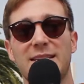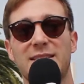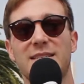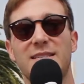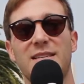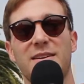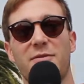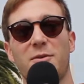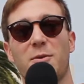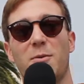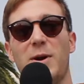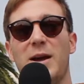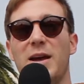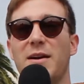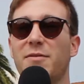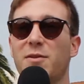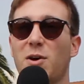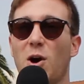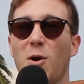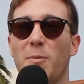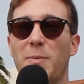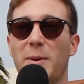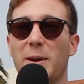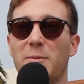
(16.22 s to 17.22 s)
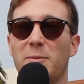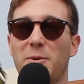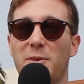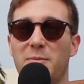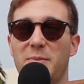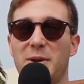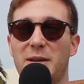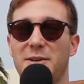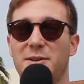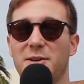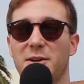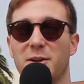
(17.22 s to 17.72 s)
has a different way of coping with
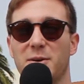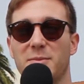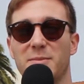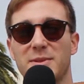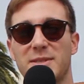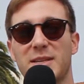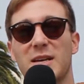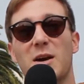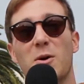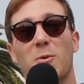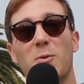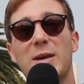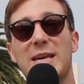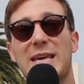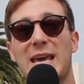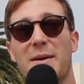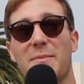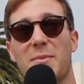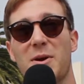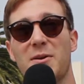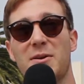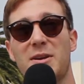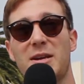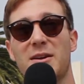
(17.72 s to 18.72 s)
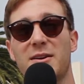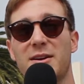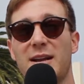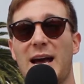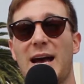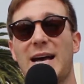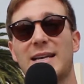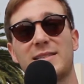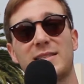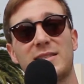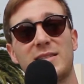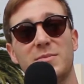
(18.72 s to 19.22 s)
midterms. We came out here to
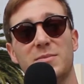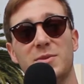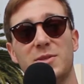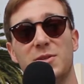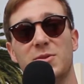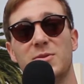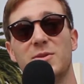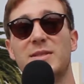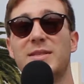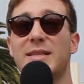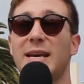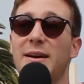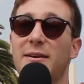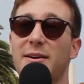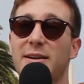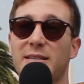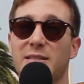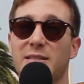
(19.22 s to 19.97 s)
ask some students their